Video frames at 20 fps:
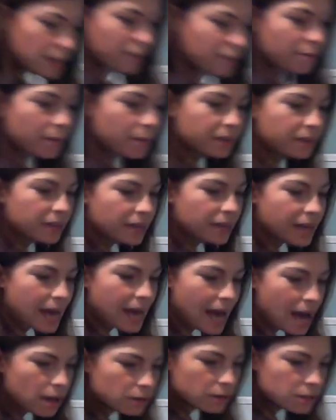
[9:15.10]
of monthly
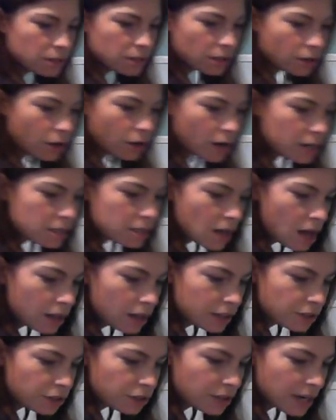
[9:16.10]
accounts across all
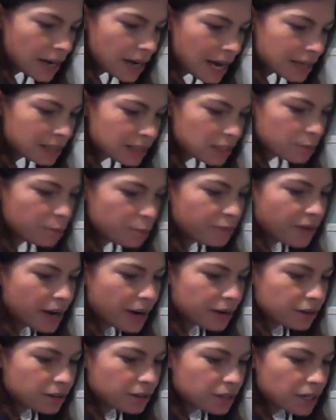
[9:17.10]
internet access
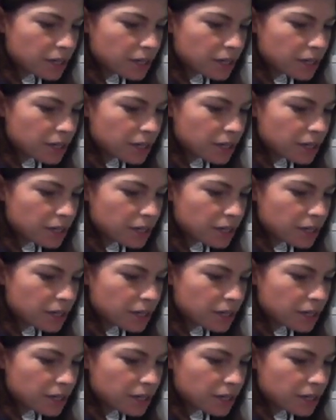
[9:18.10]
providers